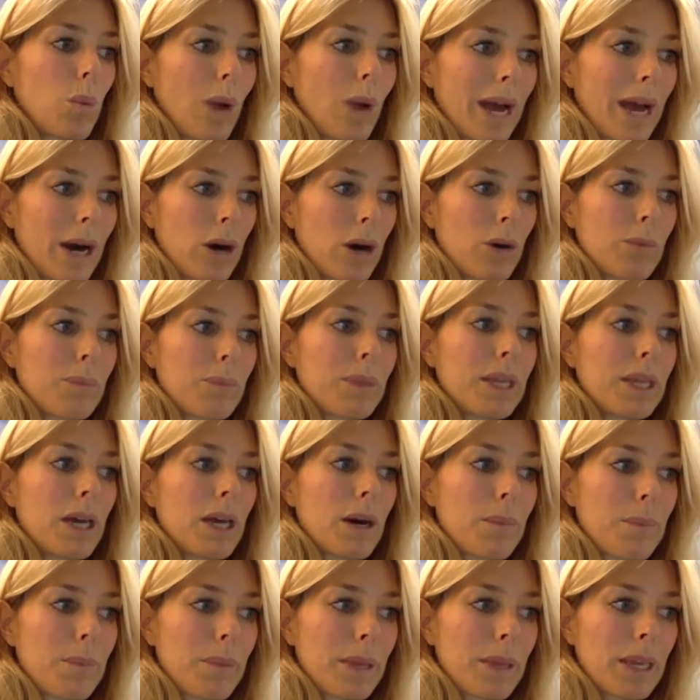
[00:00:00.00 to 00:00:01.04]
Well,
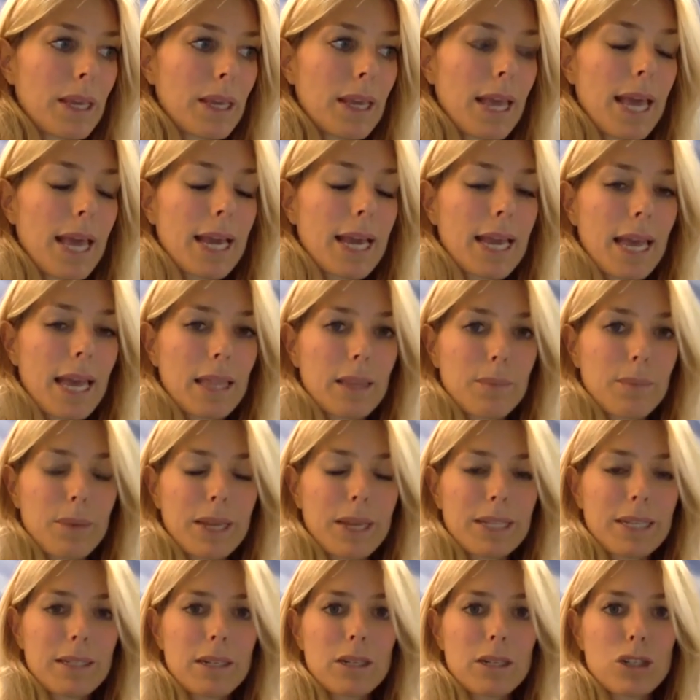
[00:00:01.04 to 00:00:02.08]
PRP, again, the
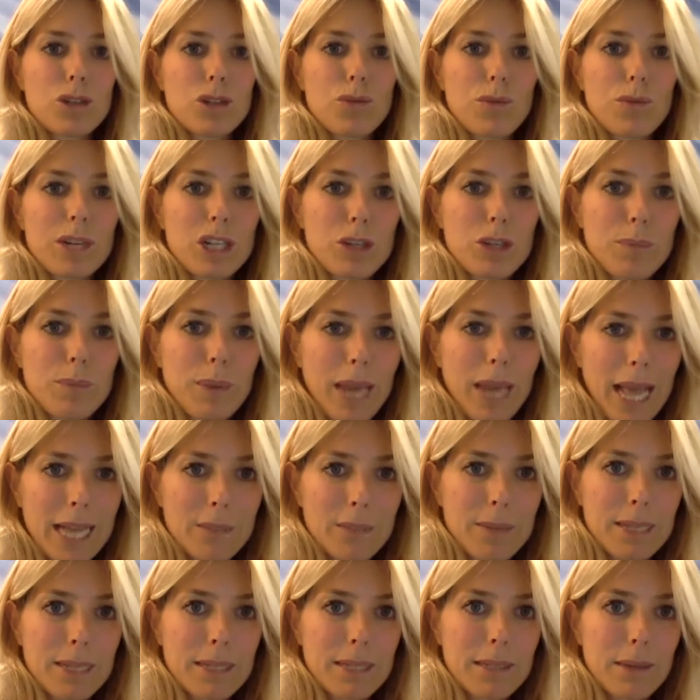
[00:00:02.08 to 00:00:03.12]
platelet-rich
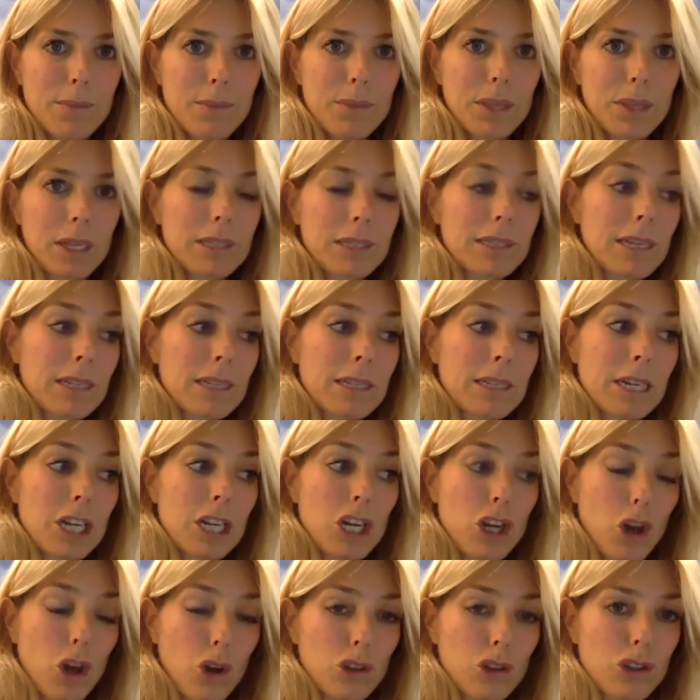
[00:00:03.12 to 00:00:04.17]
plasma is something certainly
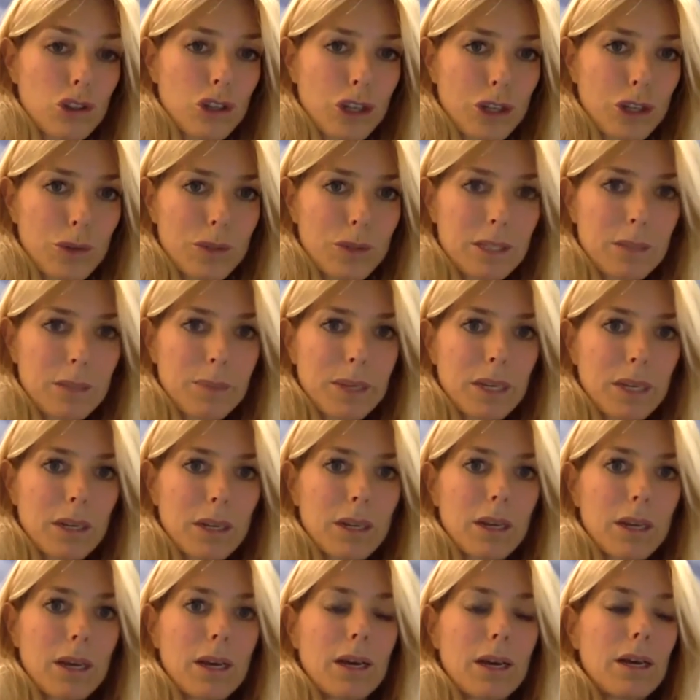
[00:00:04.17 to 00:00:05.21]
not new. It's been
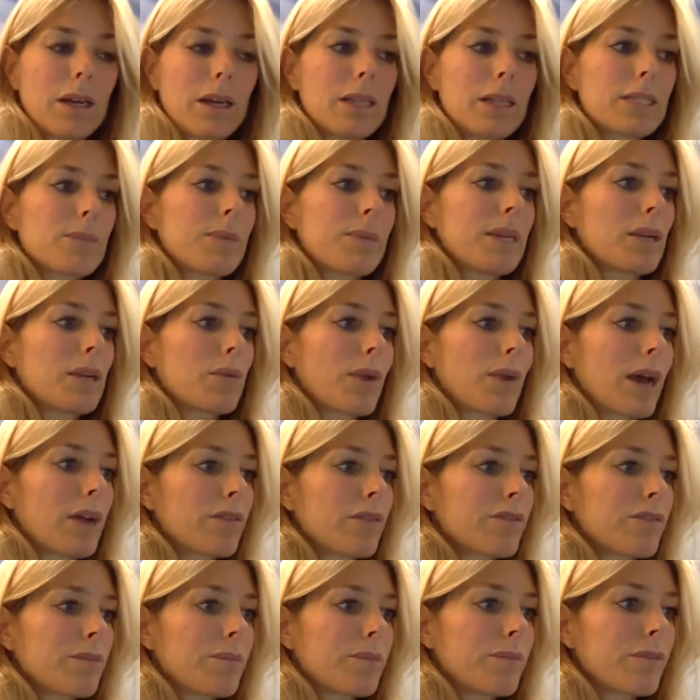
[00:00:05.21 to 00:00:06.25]
around
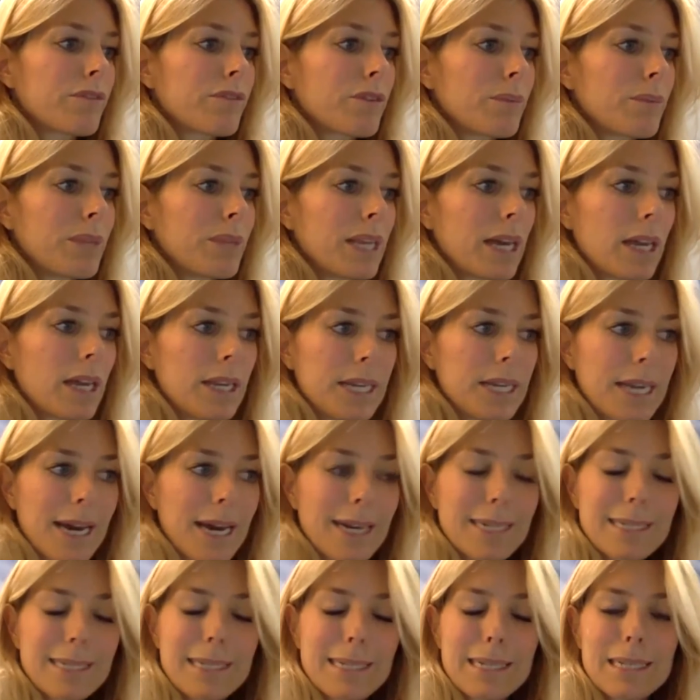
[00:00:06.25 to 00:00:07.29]
from the early
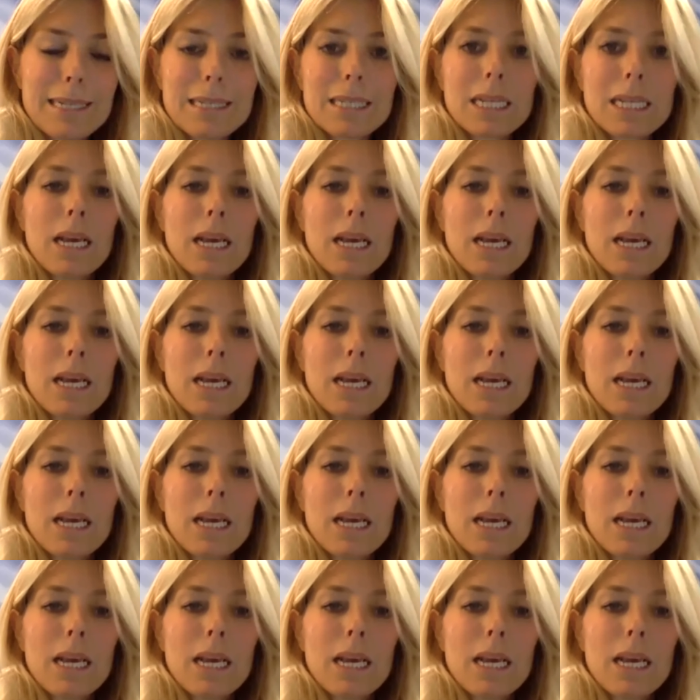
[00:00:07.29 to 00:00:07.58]
90s.